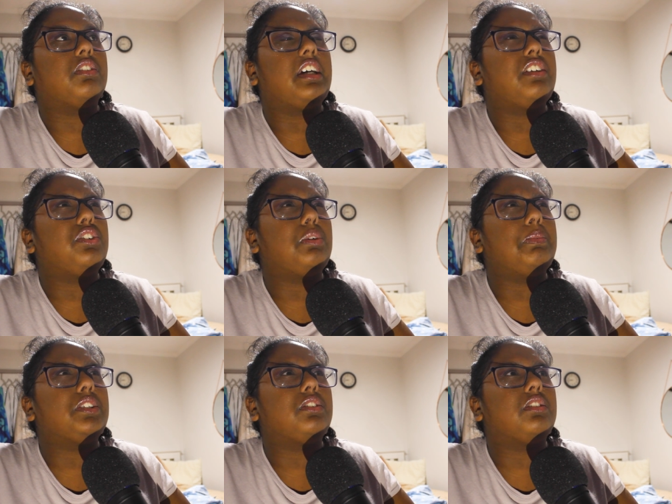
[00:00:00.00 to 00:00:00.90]

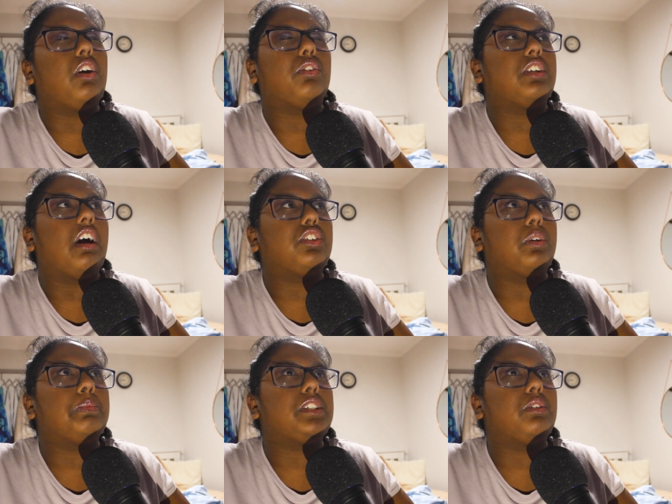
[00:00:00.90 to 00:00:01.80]
Dark
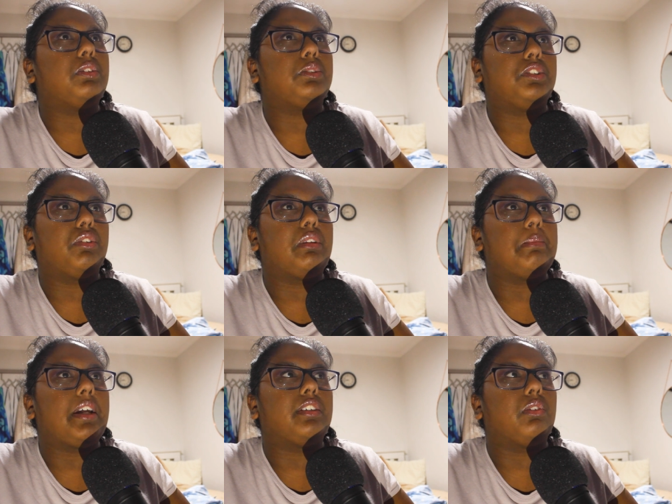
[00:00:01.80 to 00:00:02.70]
Troopers are the ones we saw in
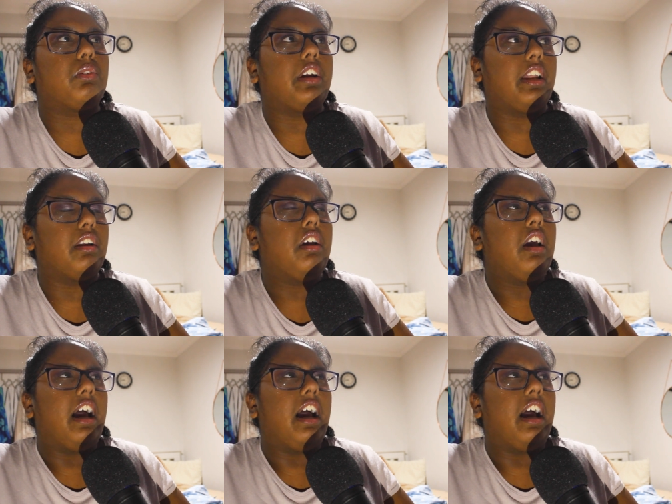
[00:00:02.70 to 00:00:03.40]
The Mandalorian.